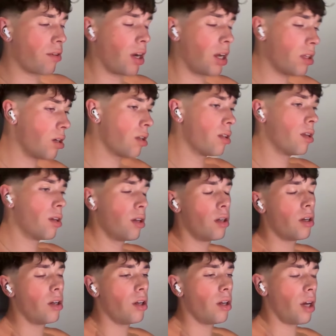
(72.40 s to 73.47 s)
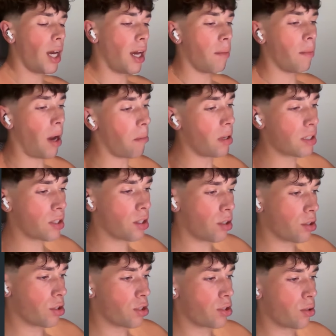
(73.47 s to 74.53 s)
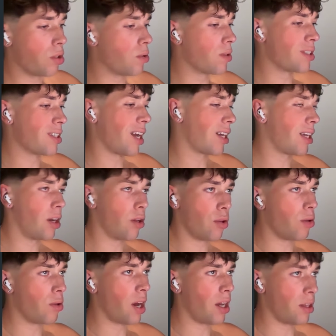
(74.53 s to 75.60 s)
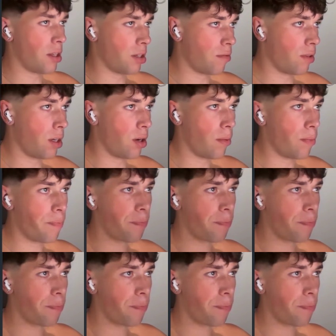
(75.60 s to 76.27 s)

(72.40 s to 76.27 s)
I done, I'm basically going to show you exactly how to do that in this video.